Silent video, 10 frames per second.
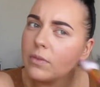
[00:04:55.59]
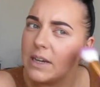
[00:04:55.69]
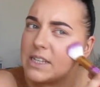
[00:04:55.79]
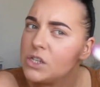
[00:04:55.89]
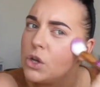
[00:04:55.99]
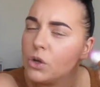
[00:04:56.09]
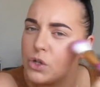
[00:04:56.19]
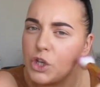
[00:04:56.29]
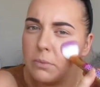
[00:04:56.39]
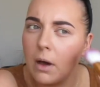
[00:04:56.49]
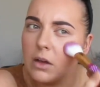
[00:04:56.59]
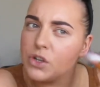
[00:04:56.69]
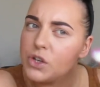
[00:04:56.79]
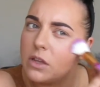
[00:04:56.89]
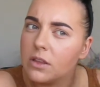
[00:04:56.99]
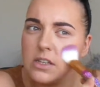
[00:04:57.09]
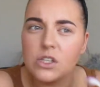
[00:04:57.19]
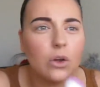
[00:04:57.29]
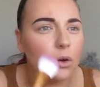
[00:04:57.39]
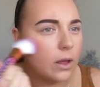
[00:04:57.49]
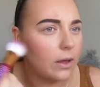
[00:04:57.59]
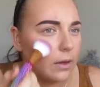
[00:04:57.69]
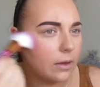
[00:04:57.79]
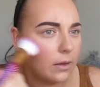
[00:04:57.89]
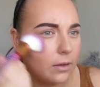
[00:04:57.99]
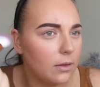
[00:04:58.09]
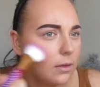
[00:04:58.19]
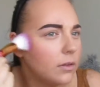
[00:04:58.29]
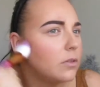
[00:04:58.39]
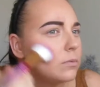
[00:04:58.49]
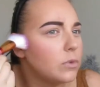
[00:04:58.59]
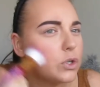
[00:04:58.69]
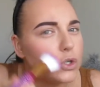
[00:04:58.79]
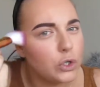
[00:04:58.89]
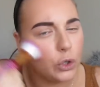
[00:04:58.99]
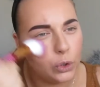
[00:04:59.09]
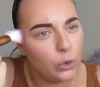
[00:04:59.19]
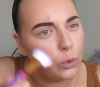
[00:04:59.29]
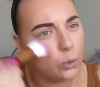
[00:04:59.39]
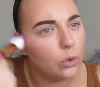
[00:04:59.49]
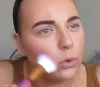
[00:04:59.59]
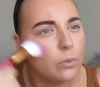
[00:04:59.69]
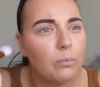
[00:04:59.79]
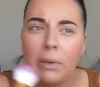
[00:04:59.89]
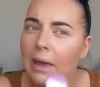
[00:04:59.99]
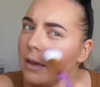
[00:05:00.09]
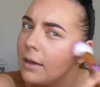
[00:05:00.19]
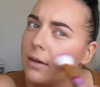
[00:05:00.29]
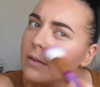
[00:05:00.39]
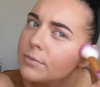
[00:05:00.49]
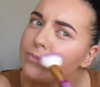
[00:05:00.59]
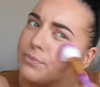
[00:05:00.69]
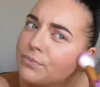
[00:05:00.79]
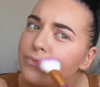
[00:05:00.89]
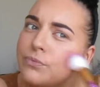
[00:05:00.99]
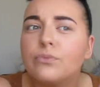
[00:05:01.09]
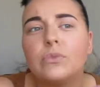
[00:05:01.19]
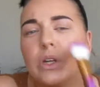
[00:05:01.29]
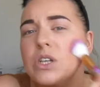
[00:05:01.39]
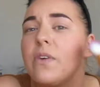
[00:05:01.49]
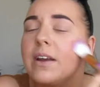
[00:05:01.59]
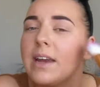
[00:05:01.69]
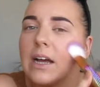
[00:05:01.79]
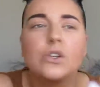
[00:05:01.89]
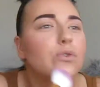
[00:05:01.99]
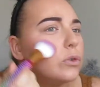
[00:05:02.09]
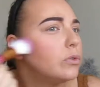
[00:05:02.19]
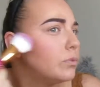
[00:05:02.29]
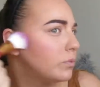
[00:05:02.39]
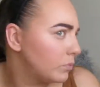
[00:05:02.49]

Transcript: It's not too much either. It's not like too pink Looks very natural.